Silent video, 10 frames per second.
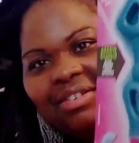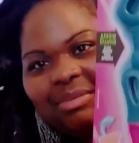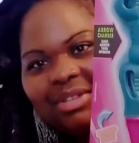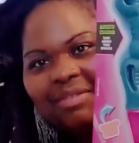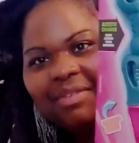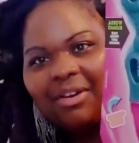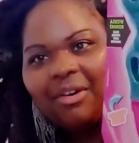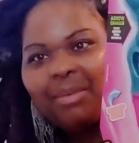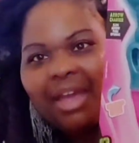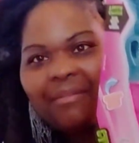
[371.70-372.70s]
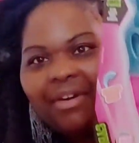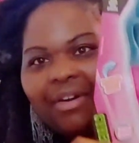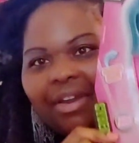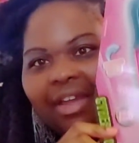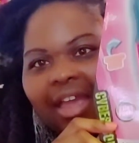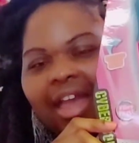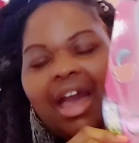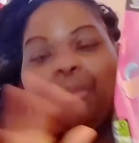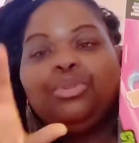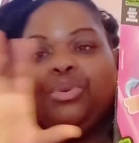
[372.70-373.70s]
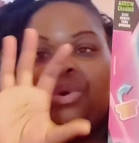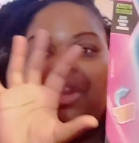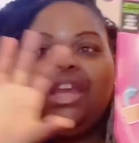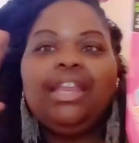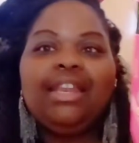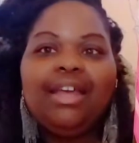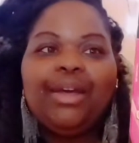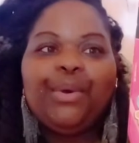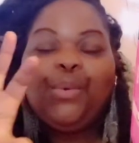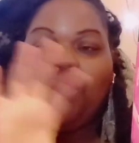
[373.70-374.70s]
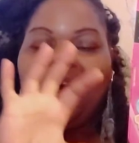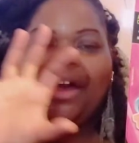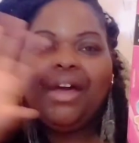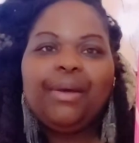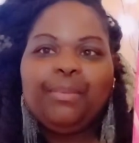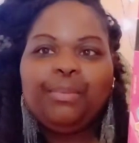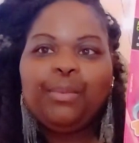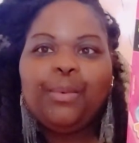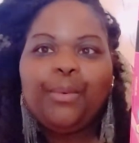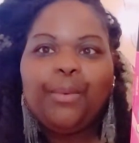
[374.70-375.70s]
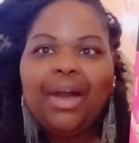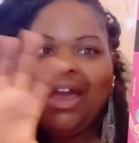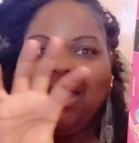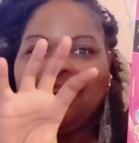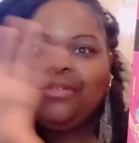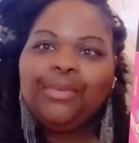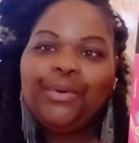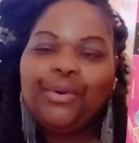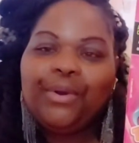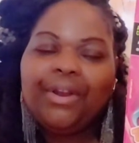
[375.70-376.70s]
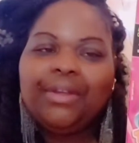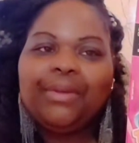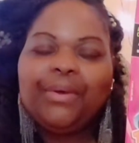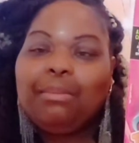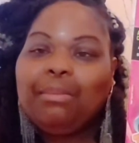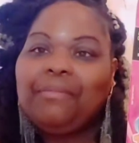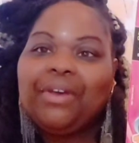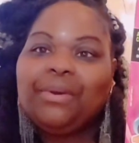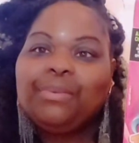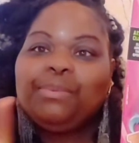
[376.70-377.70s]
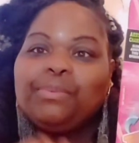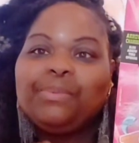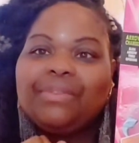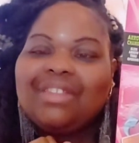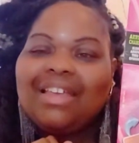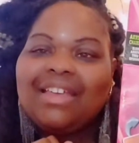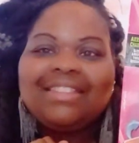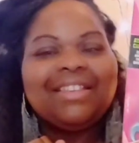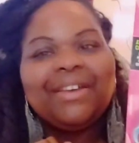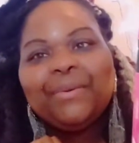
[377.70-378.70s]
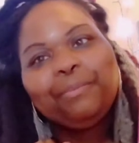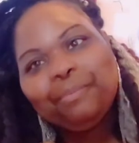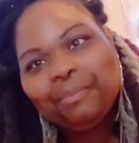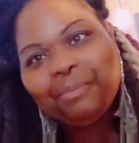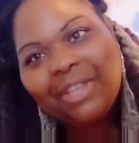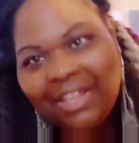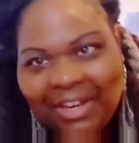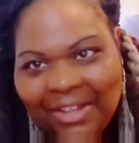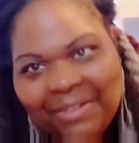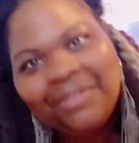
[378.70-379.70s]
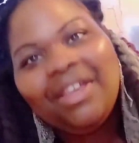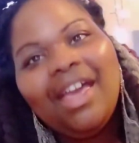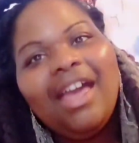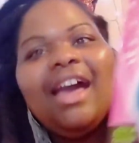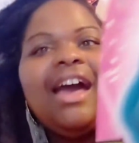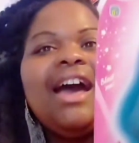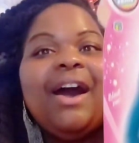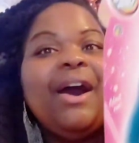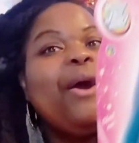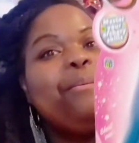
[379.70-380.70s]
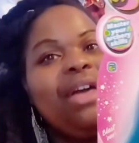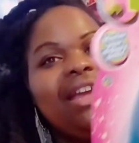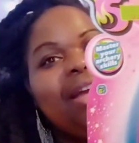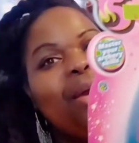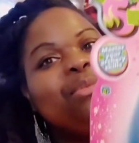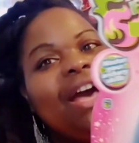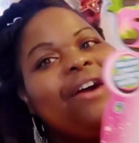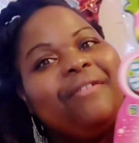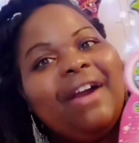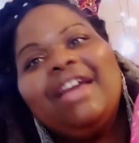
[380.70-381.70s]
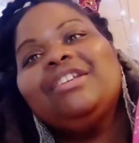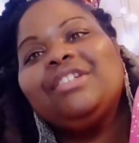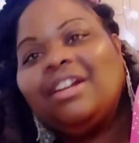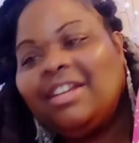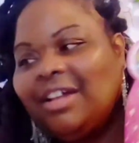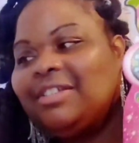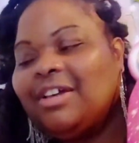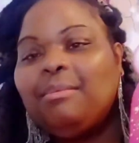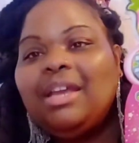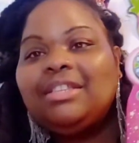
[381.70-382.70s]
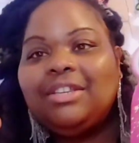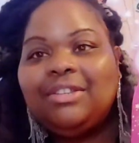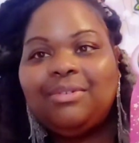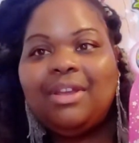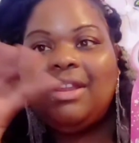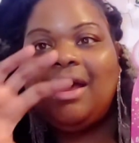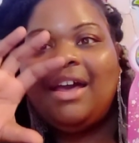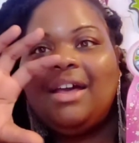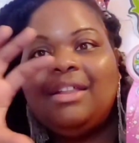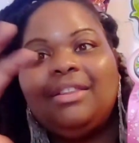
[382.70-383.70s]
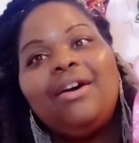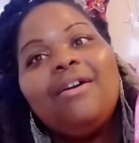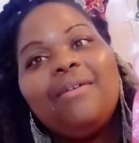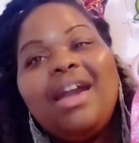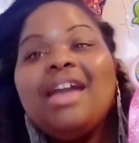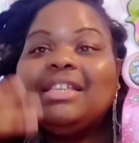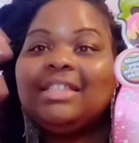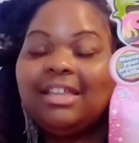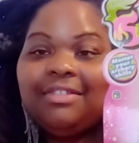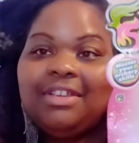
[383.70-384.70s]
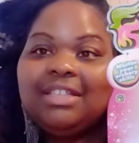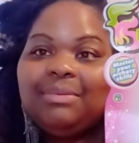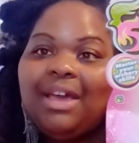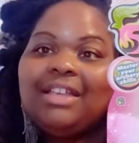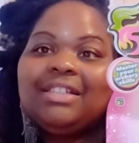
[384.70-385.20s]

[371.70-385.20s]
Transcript: Let's see if I can go back far. I'm doing it wide record on my phone. So, you know, I hope that it comes out right. Charnel told me to do it long ways instead of this way.